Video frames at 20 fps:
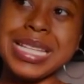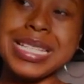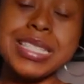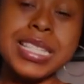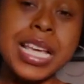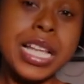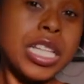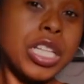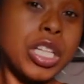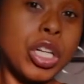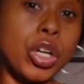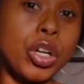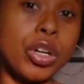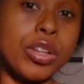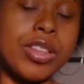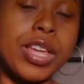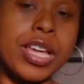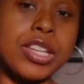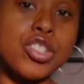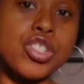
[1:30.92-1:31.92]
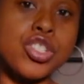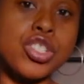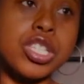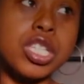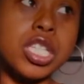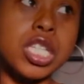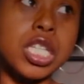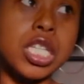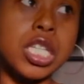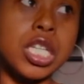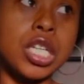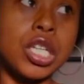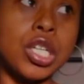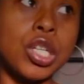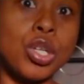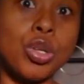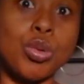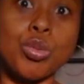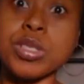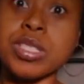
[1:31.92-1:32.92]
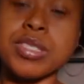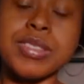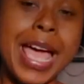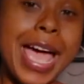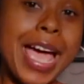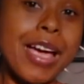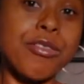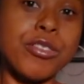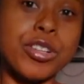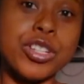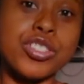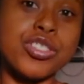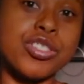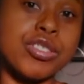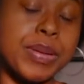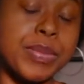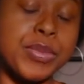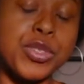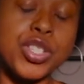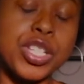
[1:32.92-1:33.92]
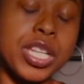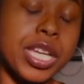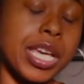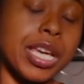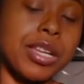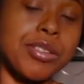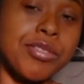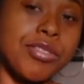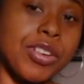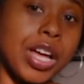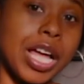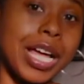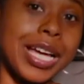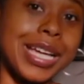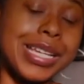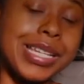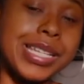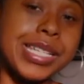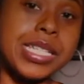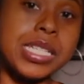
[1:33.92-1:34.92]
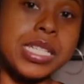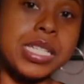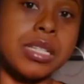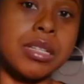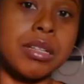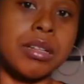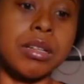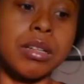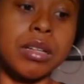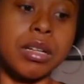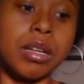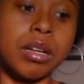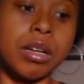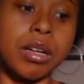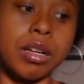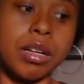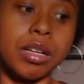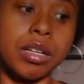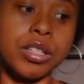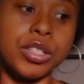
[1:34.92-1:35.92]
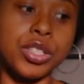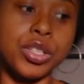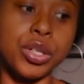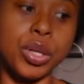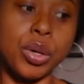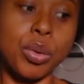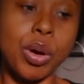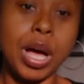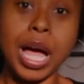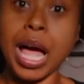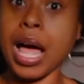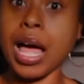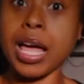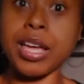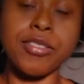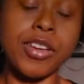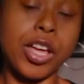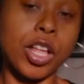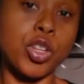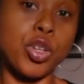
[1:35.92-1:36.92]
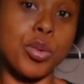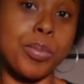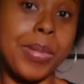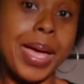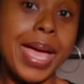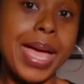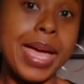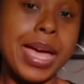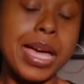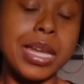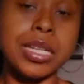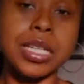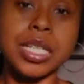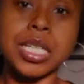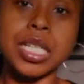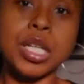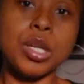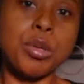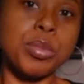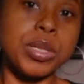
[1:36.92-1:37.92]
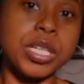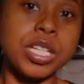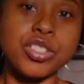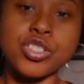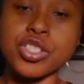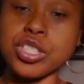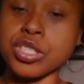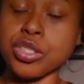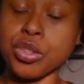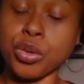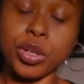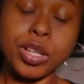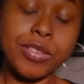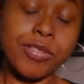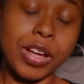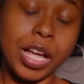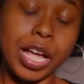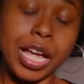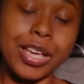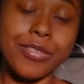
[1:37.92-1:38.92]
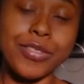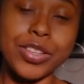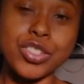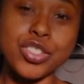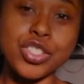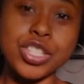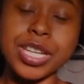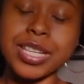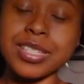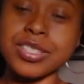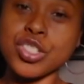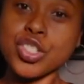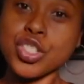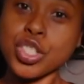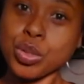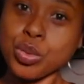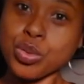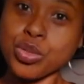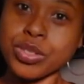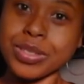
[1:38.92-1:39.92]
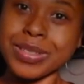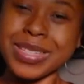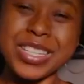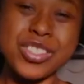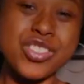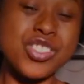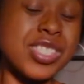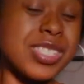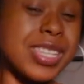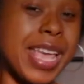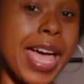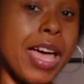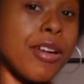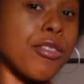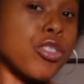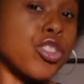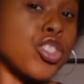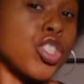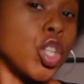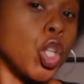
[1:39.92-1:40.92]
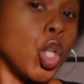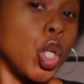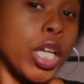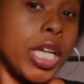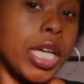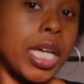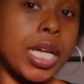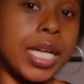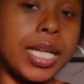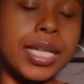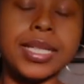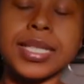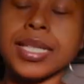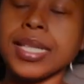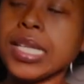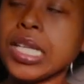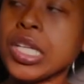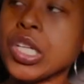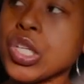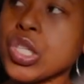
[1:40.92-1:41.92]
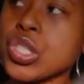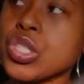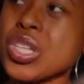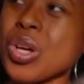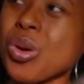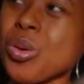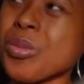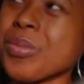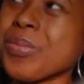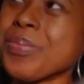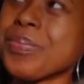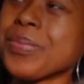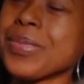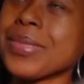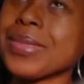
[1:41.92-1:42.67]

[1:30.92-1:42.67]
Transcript: telling her that she was average and she can't find a high value man because she's 35 and she has children and she's average looking. So